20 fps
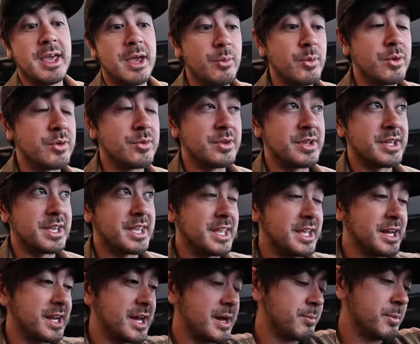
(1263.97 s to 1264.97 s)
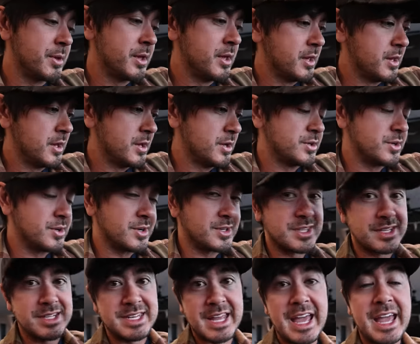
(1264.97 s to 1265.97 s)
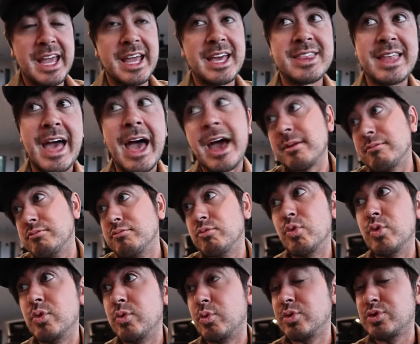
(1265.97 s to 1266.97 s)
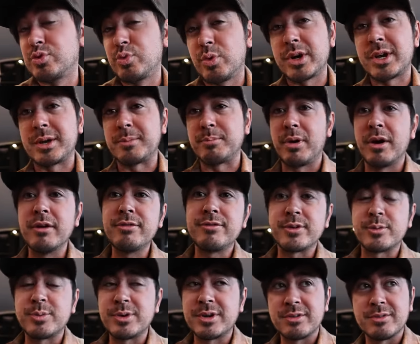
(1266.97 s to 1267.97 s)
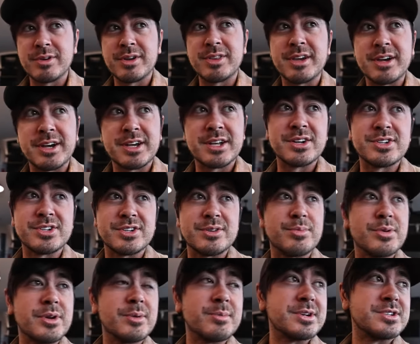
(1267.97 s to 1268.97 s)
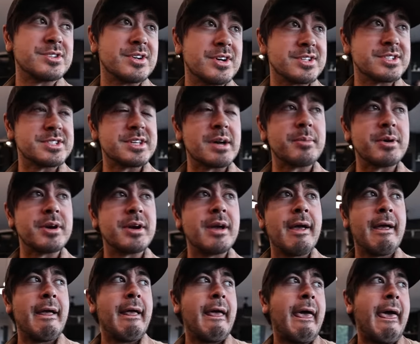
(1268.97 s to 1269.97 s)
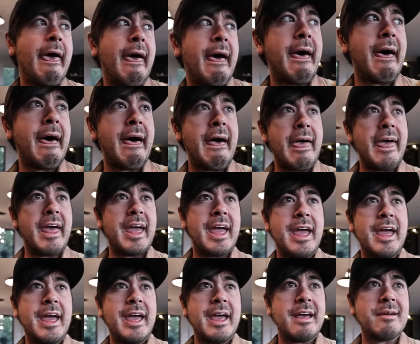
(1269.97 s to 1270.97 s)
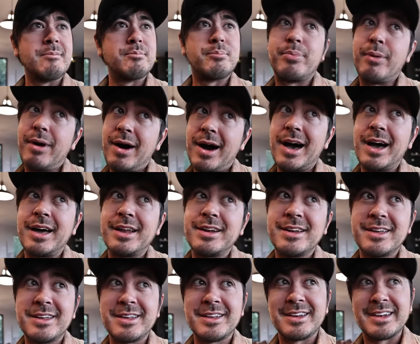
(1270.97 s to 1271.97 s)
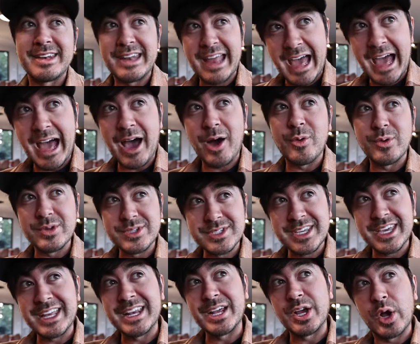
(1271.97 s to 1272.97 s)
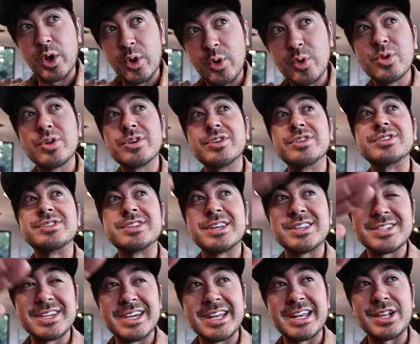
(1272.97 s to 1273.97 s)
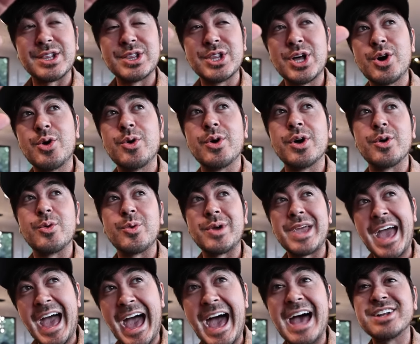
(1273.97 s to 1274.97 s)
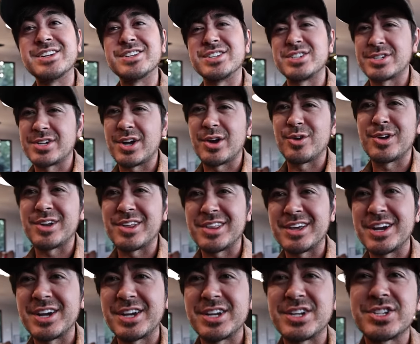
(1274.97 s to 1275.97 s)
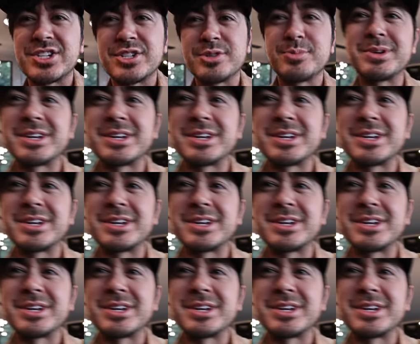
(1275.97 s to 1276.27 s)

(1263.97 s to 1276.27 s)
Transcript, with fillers: it wouldn't really heat up during the day. And that w was working perfect. We didn't run the air conditioner pretty much all summer. Uh, but now it's getting cooler, the sun's getting lower. We had to start running the air conditioner